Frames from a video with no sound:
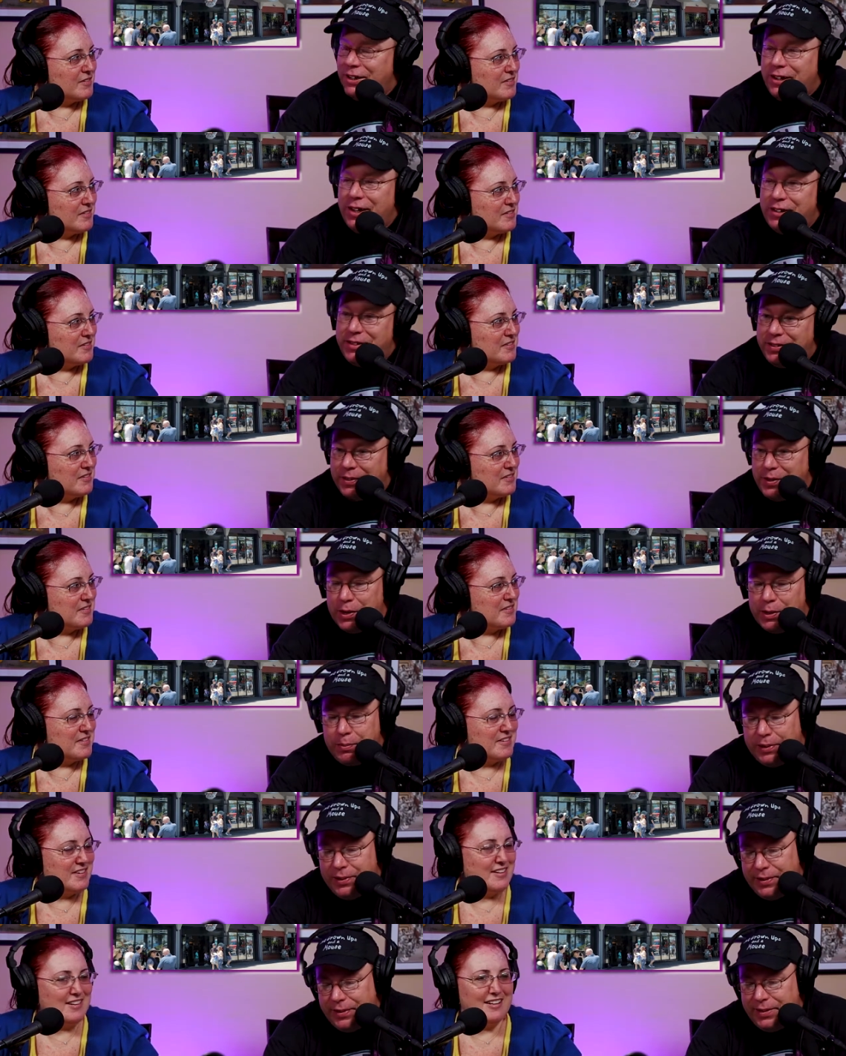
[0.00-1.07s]
Speaker 1: in a nice cigar,
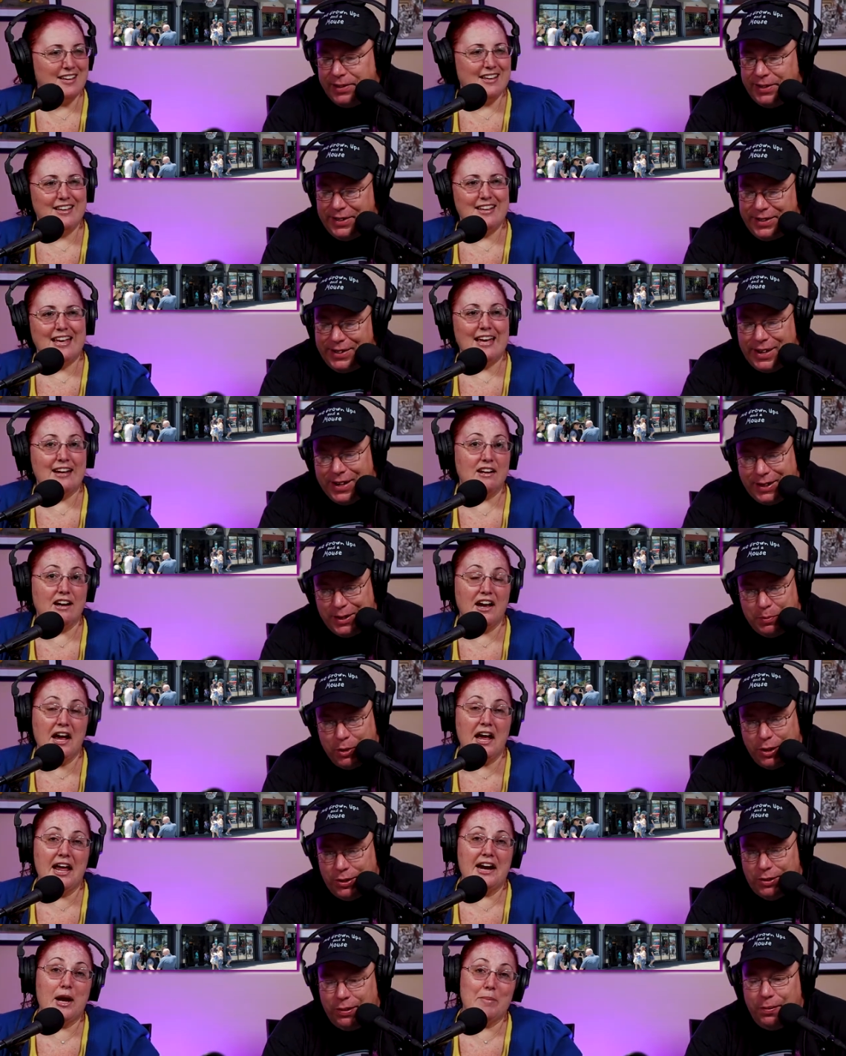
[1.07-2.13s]
but not and,
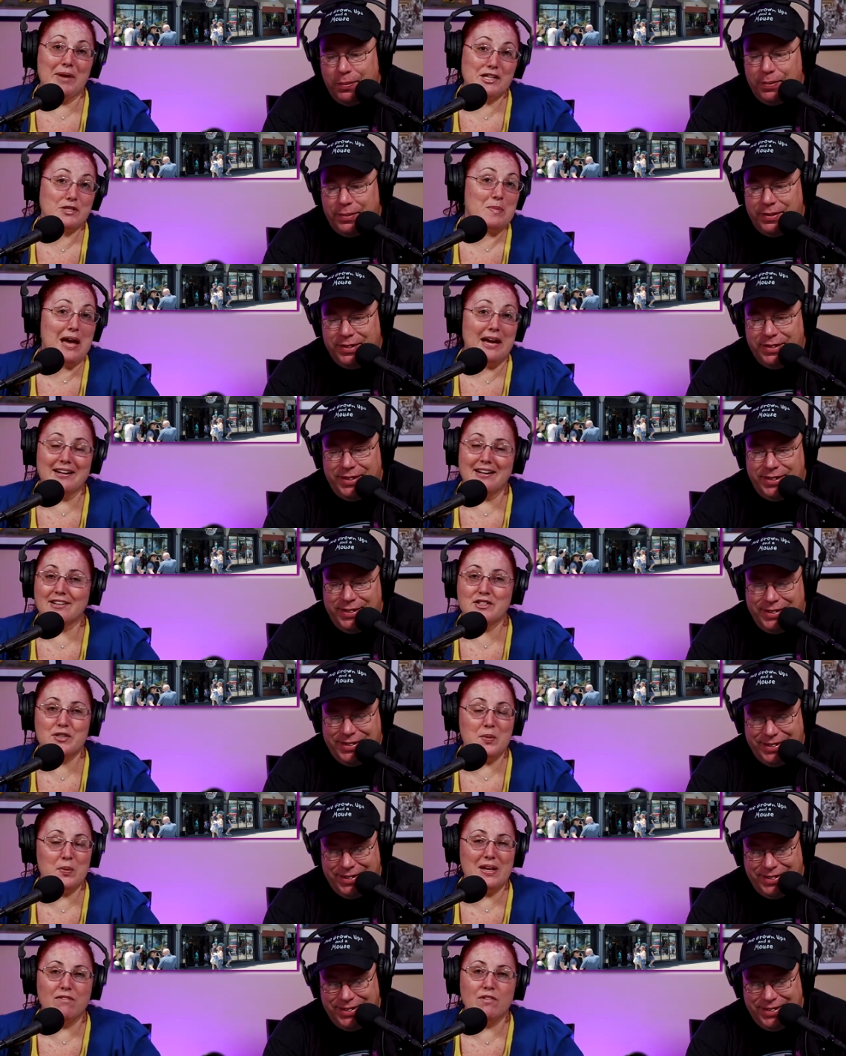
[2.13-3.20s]
anymore. And so. I'm
Speaker 2: asthmatic,
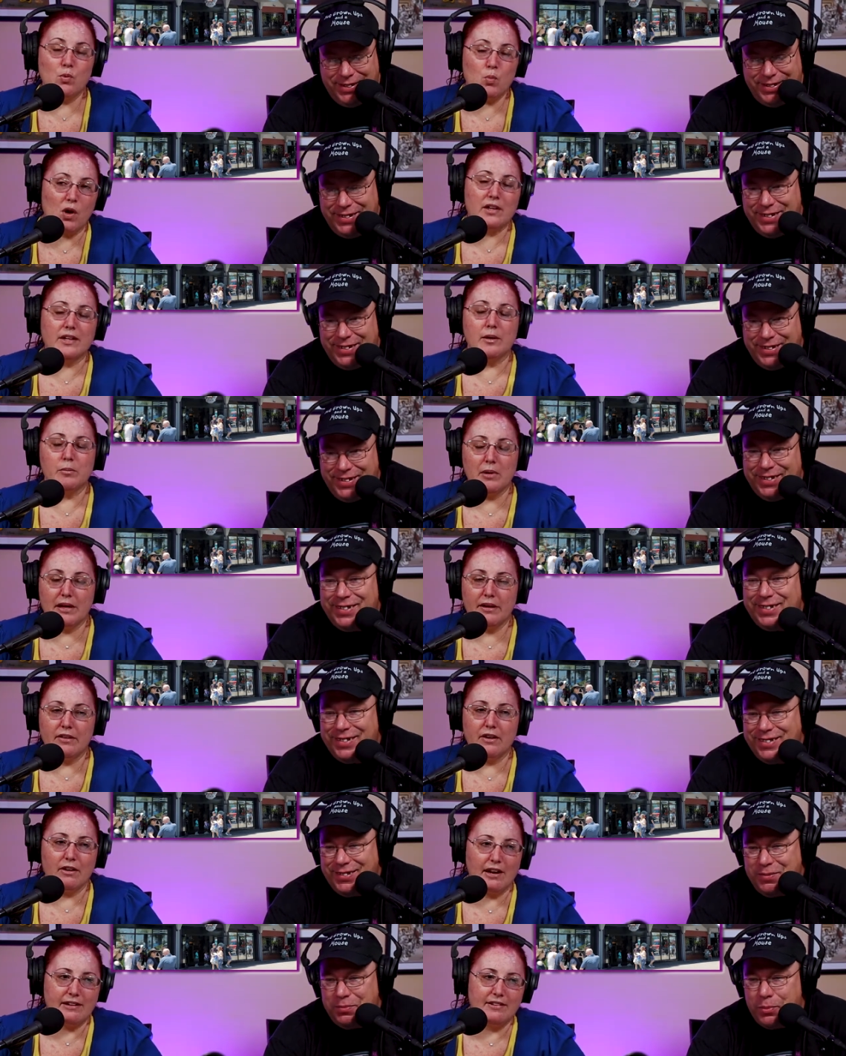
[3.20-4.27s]
so even walking by
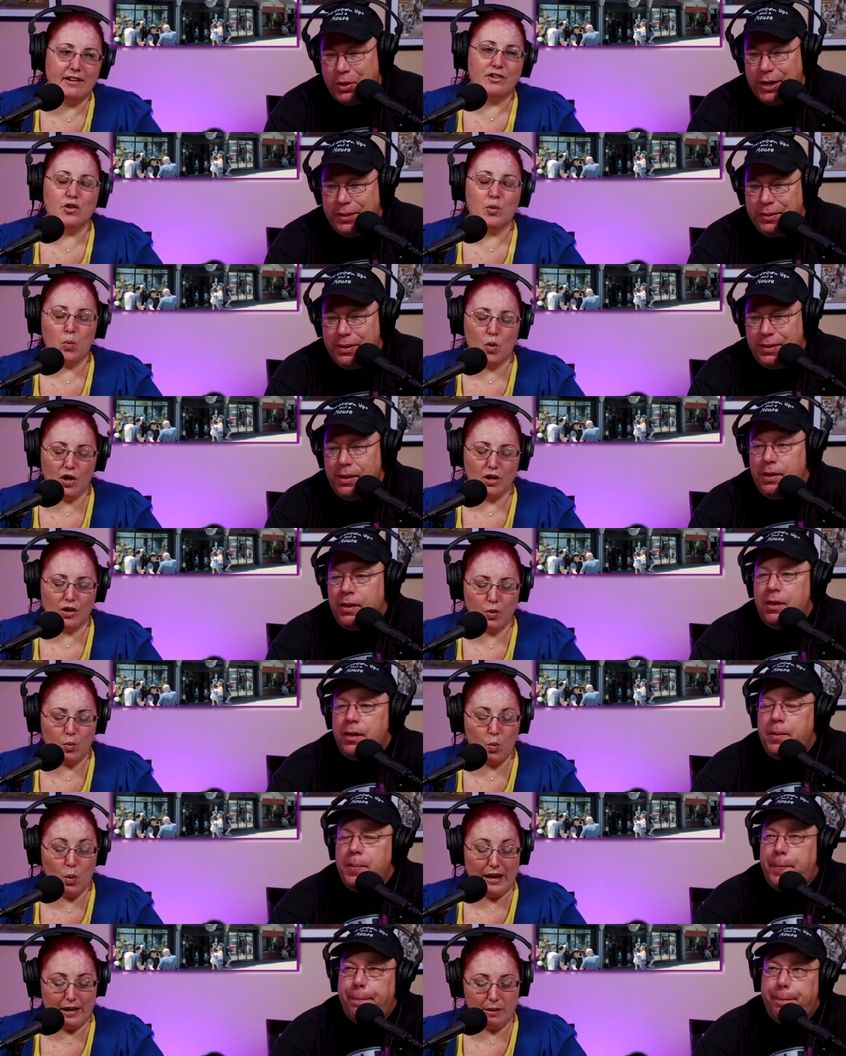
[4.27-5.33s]
there, I tend right. to walk
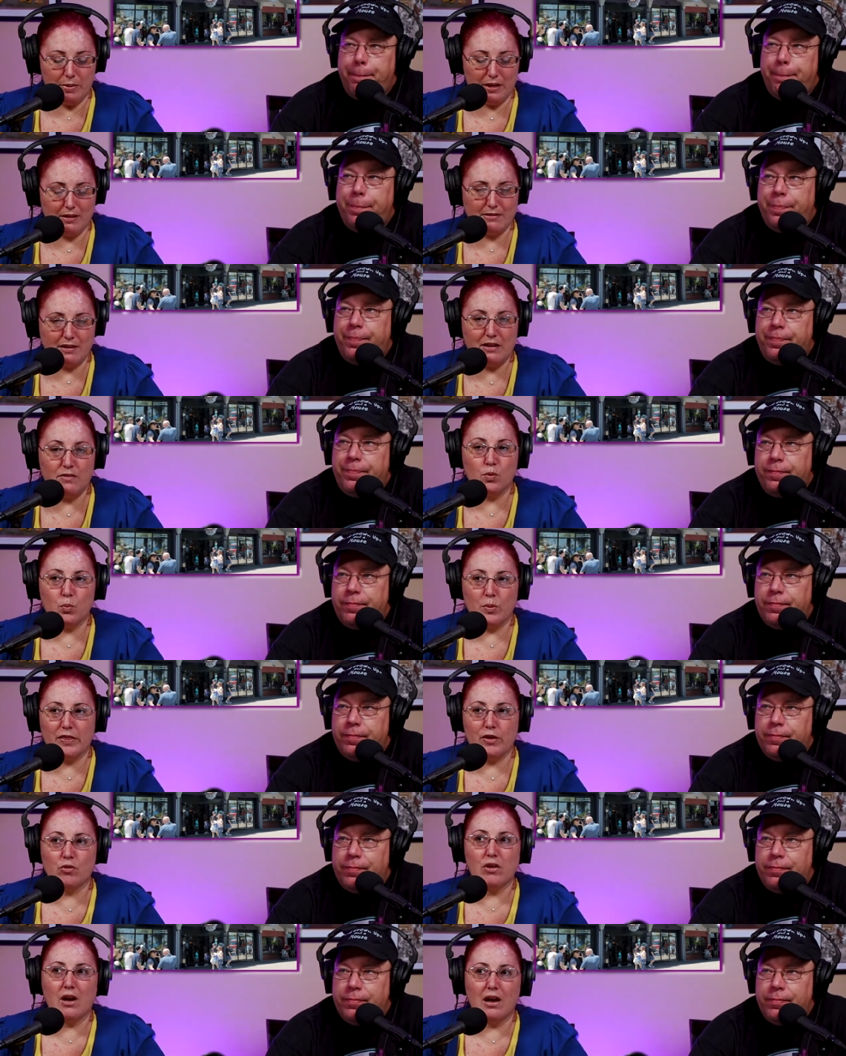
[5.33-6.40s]
away because even
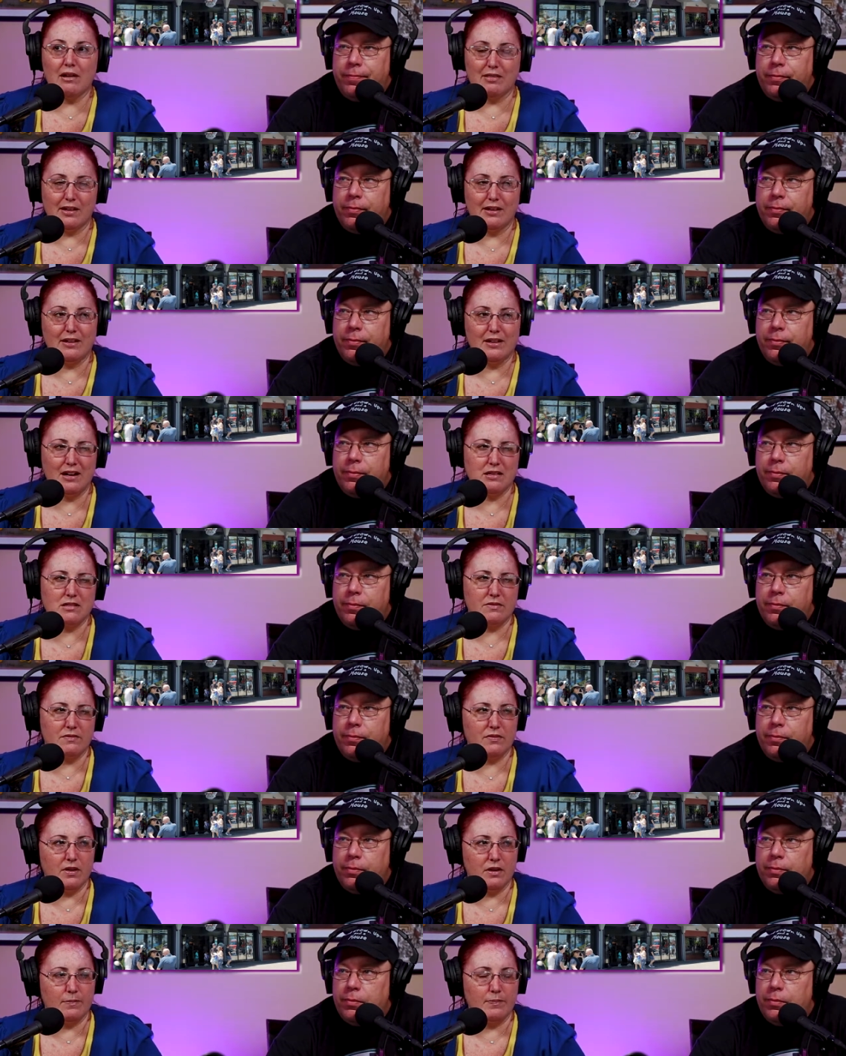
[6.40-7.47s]
when they're not lit, it has a,
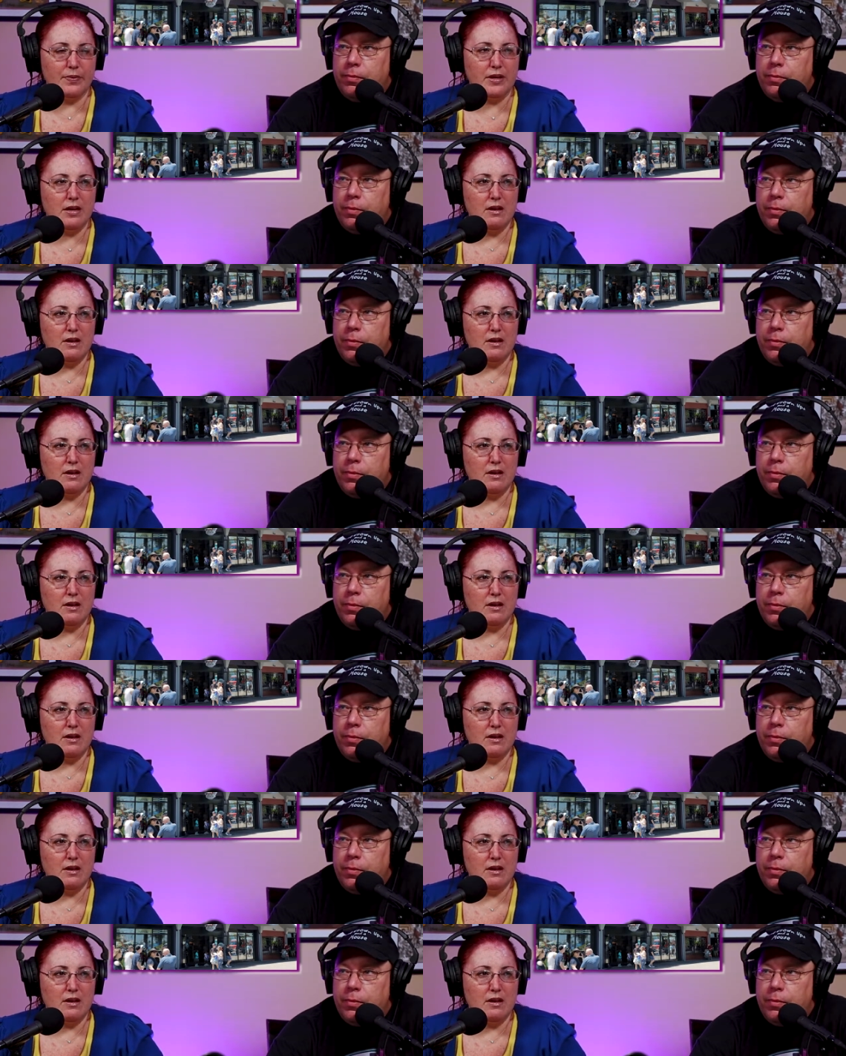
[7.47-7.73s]
a